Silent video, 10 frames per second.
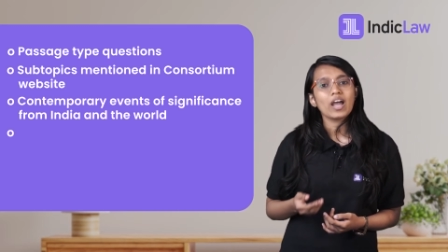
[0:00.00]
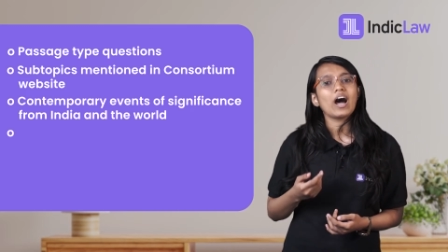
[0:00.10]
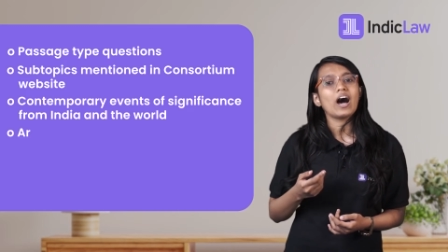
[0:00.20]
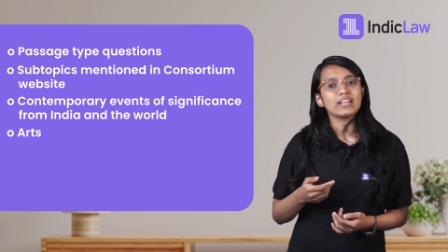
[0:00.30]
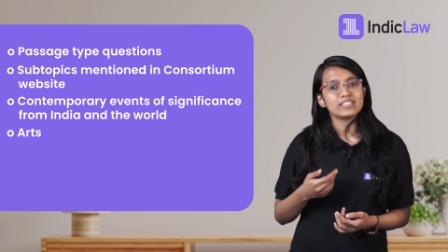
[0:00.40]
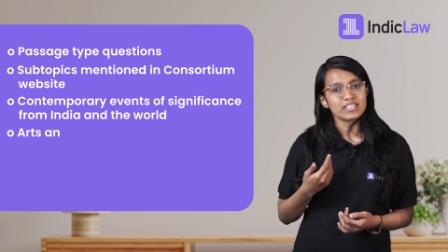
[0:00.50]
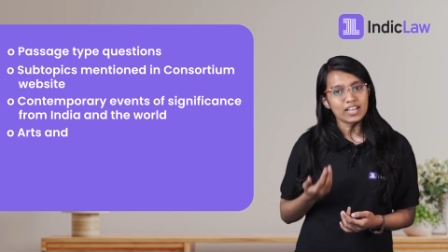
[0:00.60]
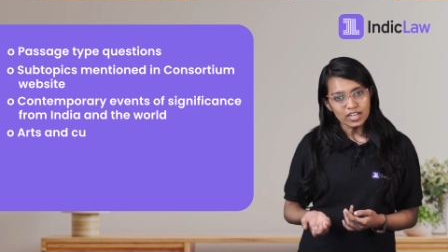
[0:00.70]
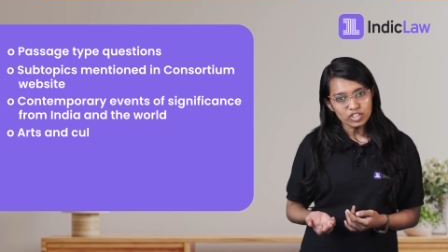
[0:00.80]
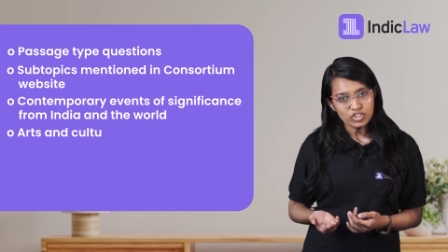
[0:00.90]
arts and
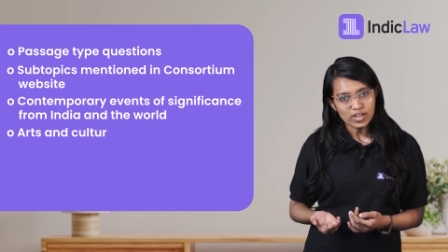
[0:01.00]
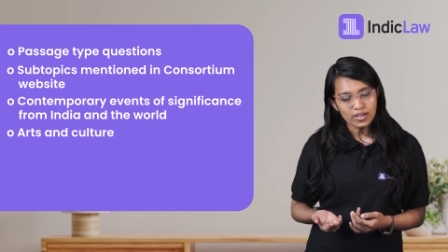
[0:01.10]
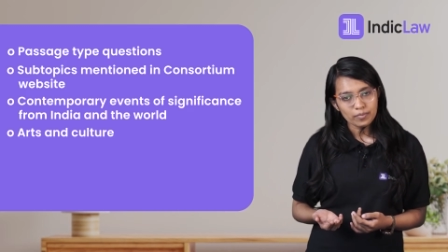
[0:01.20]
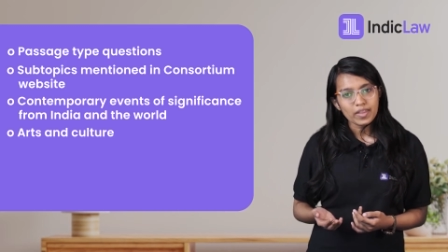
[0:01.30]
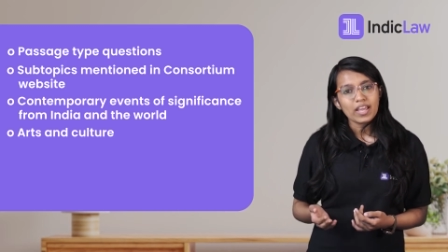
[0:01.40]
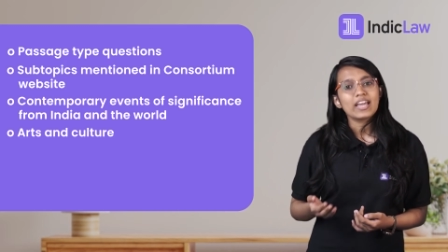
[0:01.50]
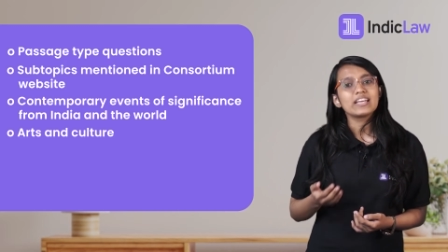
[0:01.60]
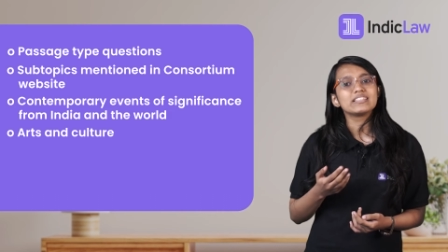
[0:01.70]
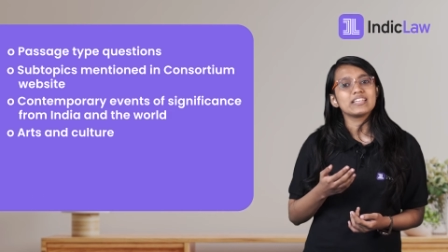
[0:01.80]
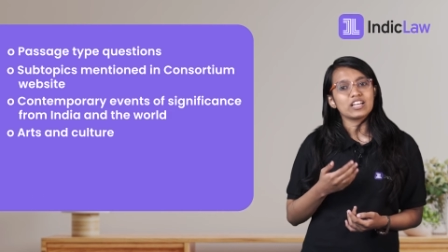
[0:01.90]
culture,
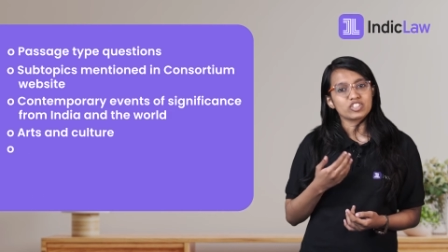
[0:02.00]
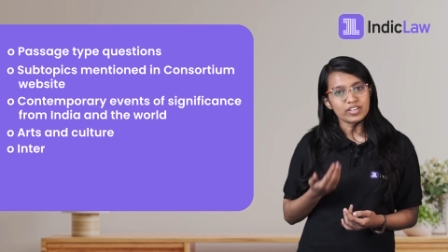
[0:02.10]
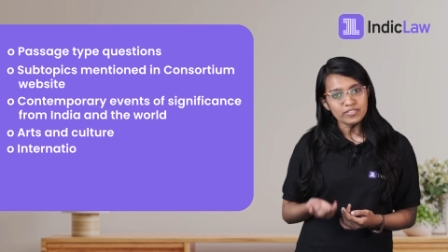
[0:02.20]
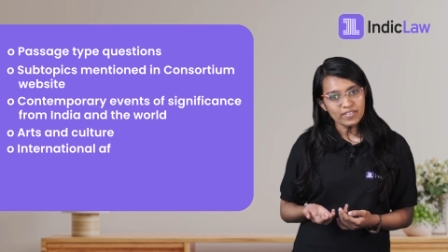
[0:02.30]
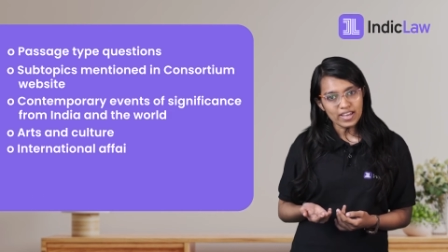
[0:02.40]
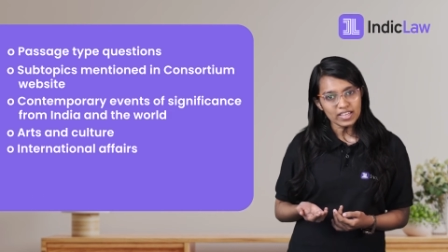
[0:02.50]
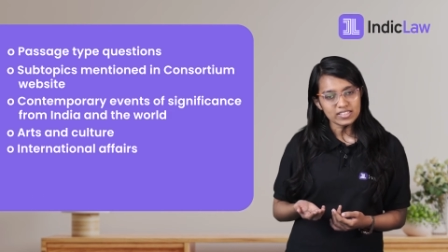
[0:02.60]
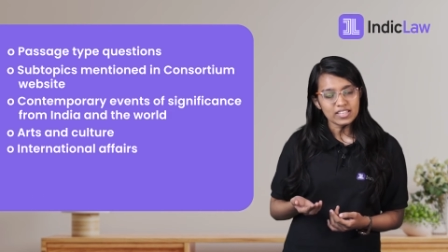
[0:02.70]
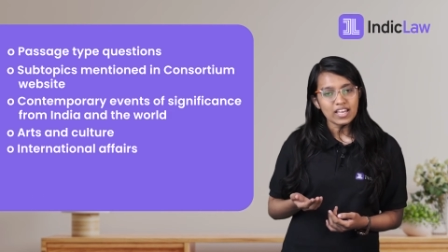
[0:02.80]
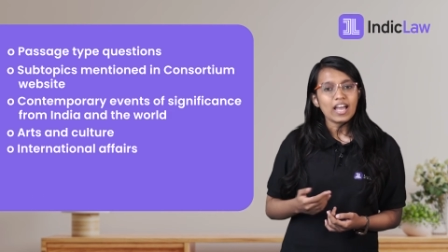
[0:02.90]
international
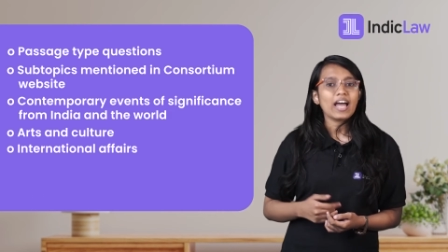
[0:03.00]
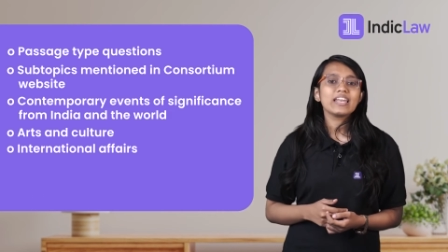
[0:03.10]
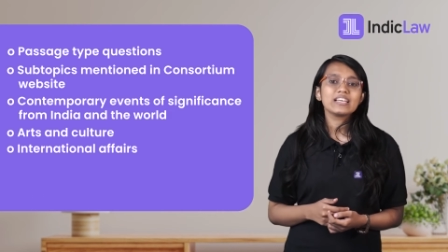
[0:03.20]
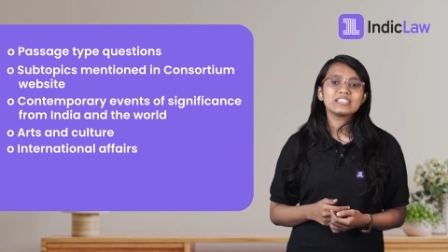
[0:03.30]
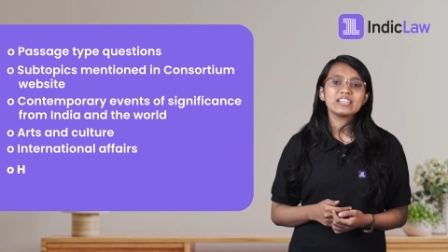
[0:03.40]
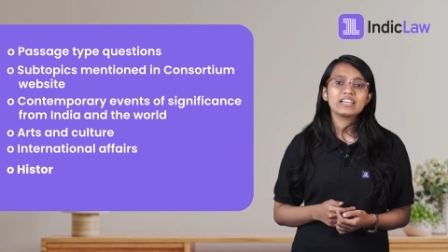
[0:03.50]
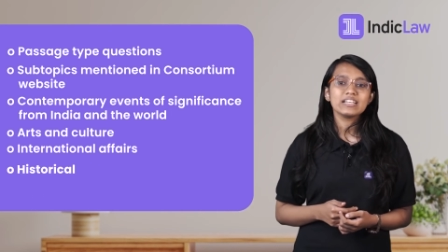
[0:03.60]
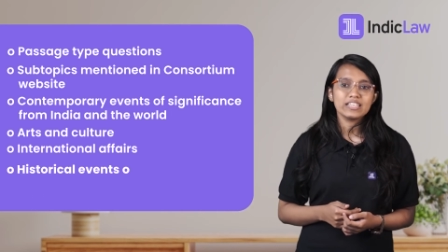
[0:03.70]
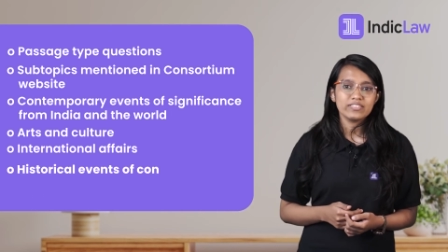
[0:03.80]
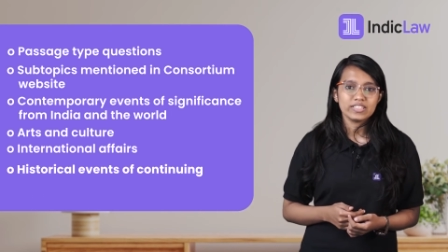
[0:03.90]
affairs, and historical
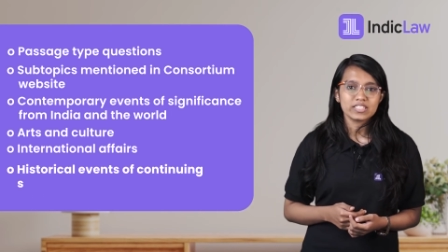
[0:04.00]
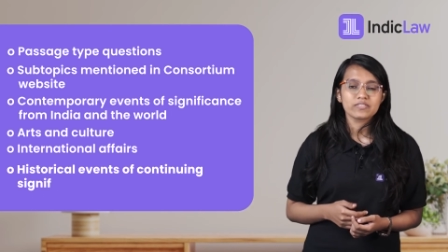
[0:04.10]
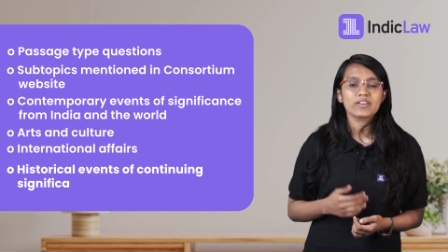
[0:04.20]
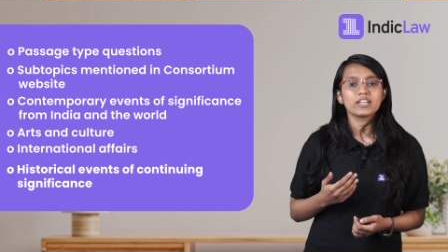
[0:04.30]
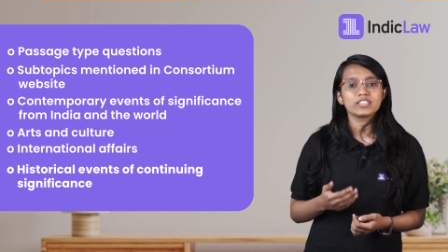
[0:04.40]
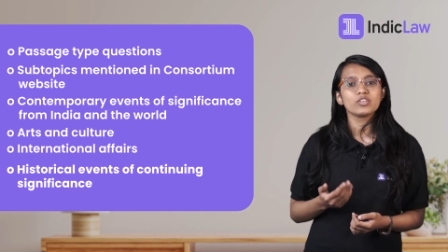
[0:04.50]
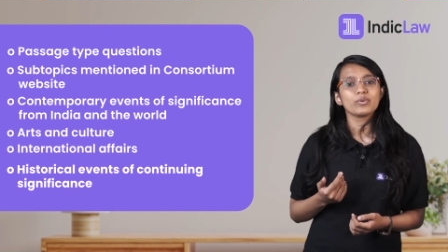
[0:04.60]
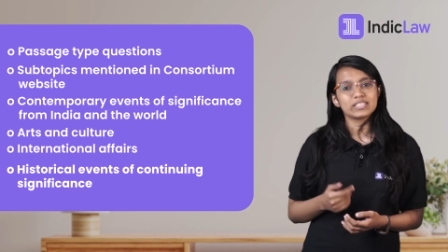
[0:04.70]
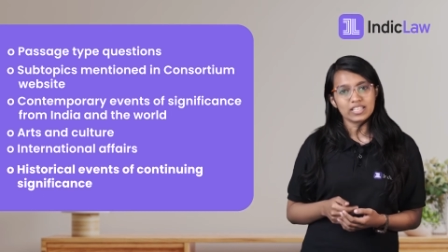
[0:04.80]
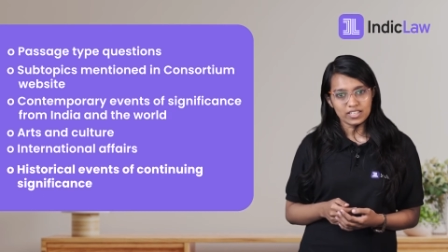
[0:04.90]
events of continuing
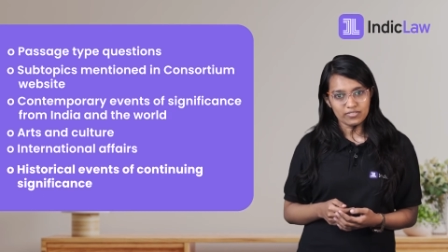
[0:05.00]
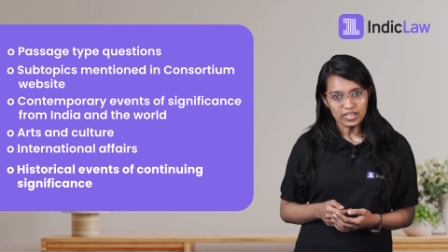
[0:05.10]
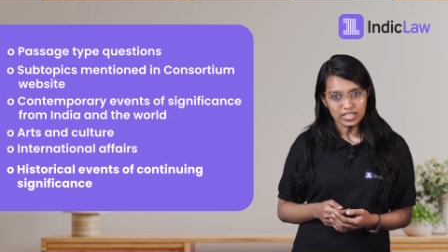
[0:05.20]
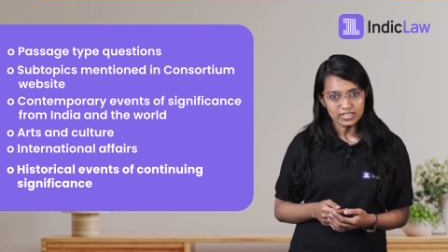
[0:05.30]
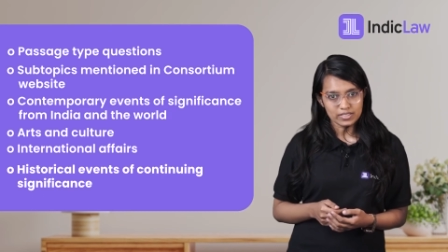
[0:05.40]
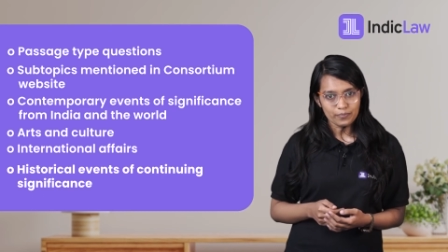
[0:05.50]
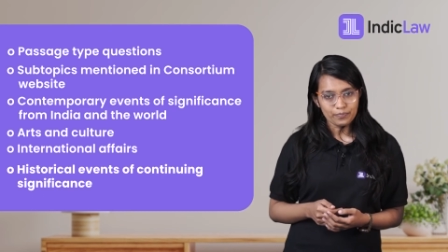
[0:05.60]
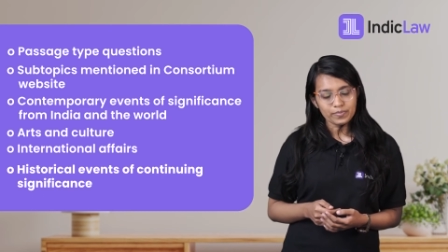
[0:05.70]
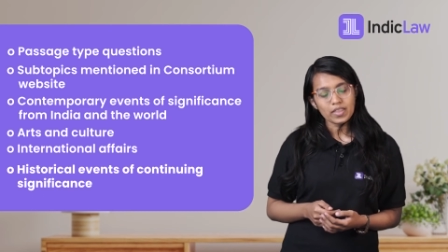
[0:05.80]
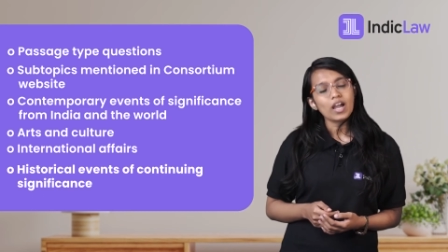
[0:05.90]
significance.
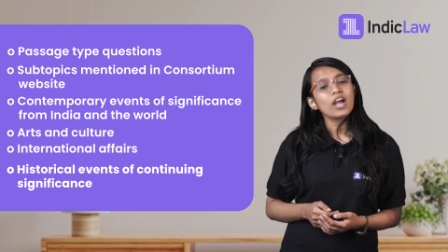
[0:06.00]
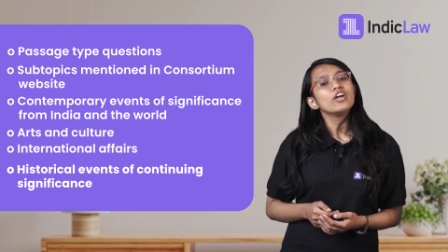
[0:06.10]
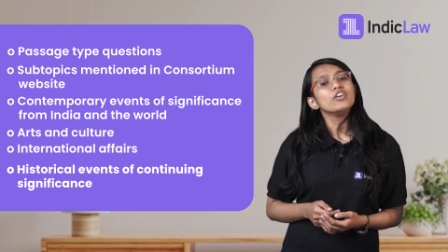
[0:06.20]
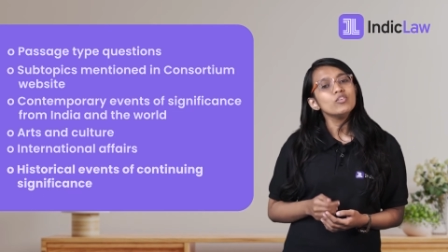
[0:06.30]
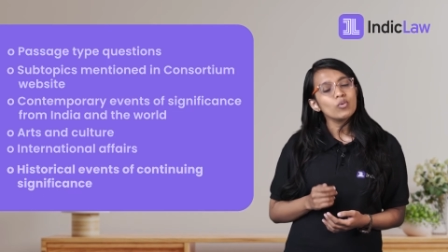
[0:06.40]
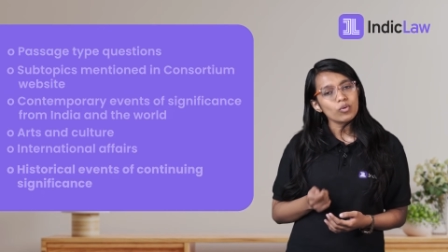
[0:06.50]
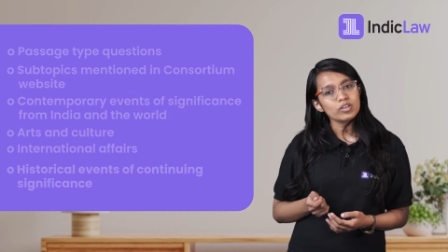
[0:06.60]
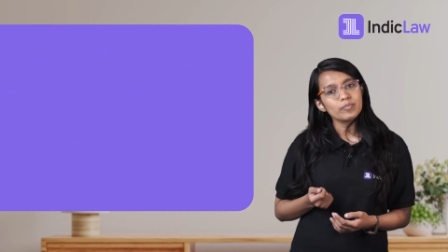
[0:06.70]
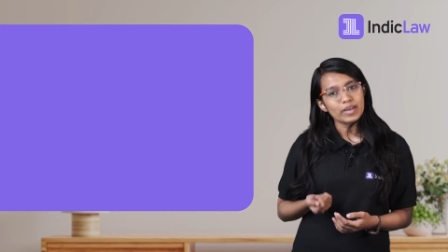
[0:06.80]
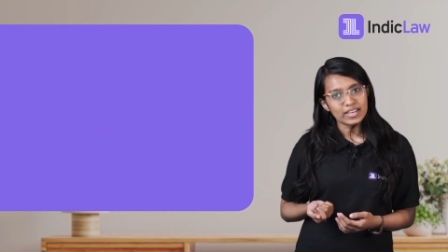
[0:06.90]
Note
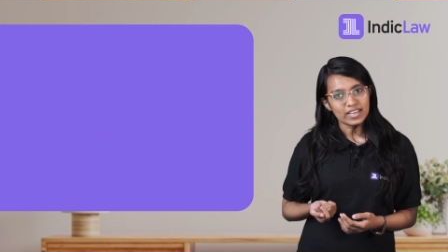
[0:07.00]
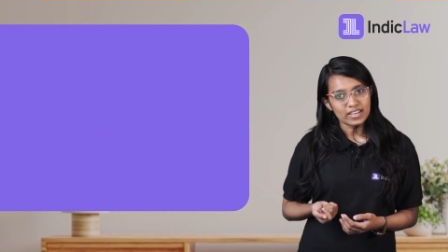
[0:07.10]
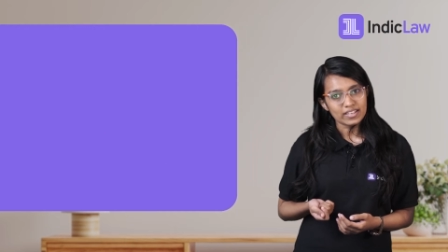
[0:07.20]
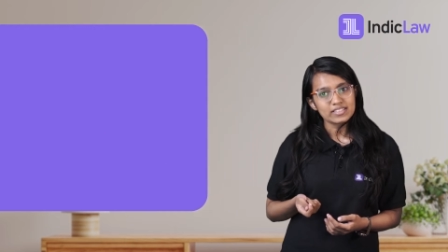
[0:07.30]
making